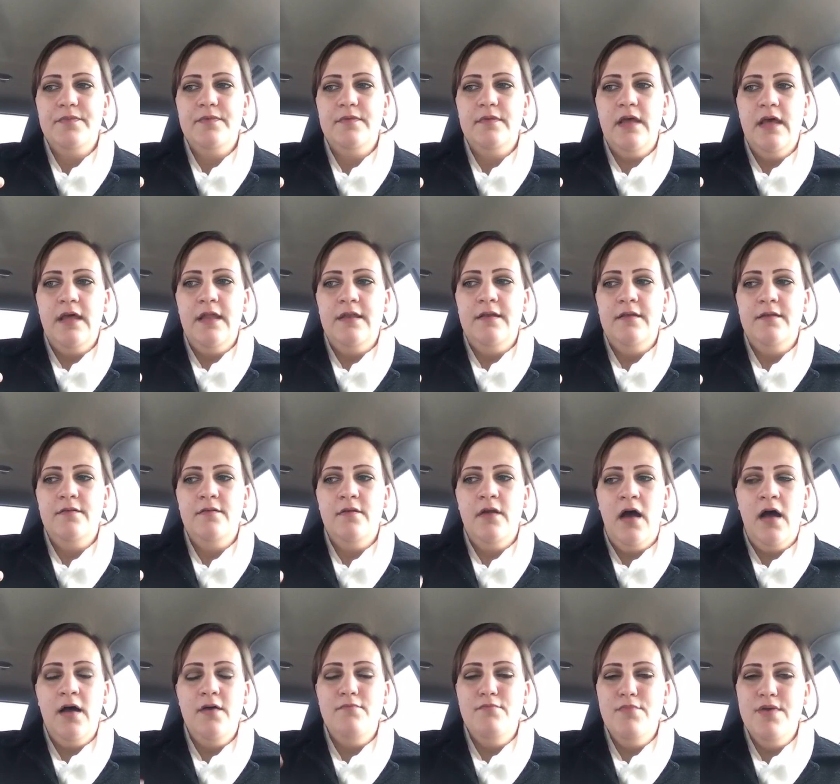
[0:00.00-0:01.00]
and
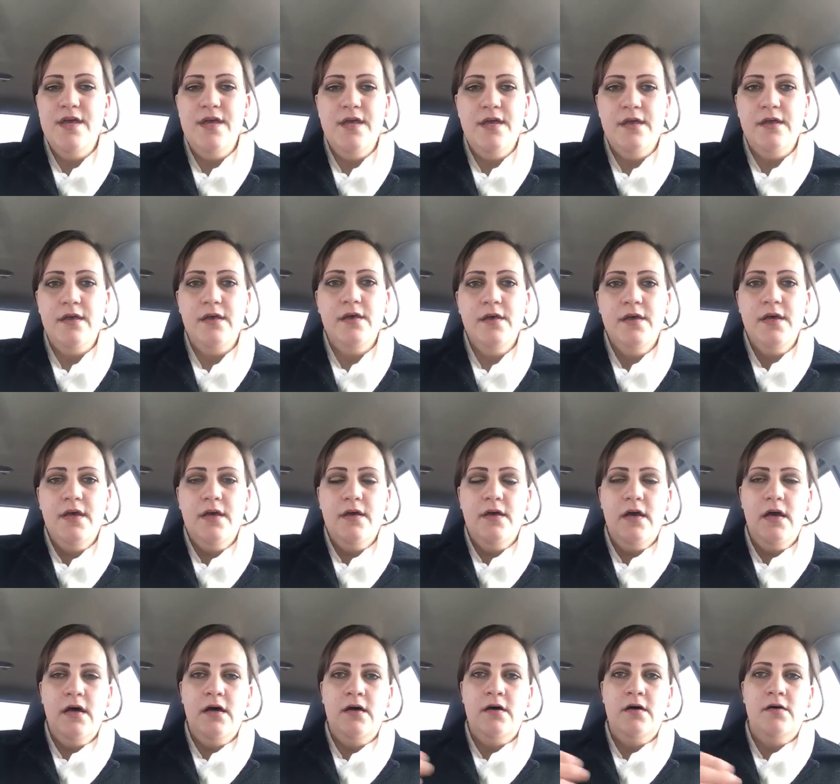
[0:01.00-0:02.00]
not big.
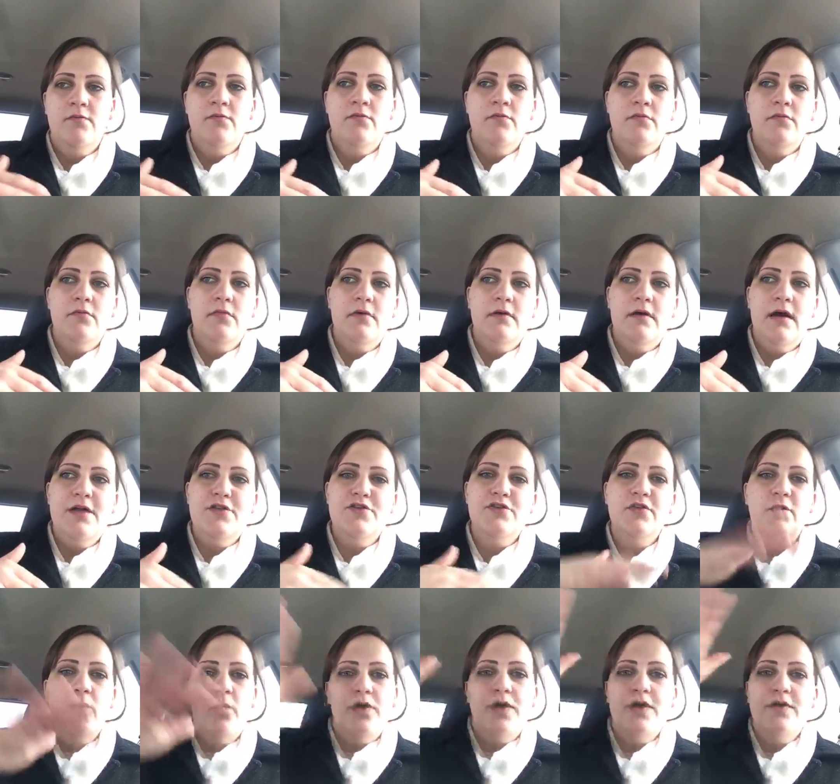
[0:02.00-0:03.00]
I
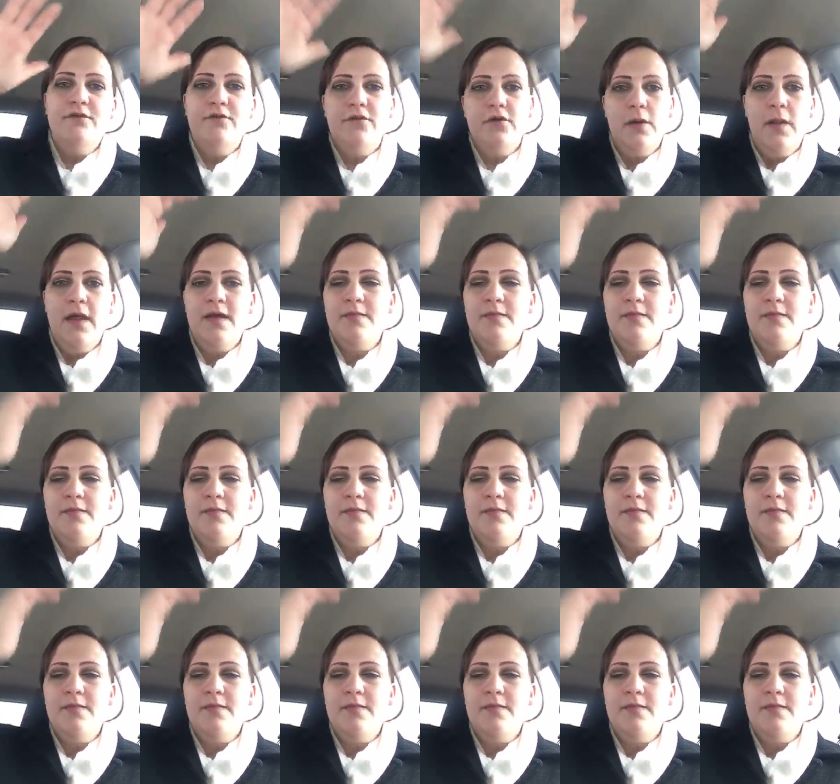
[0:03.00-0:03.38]
just want it for like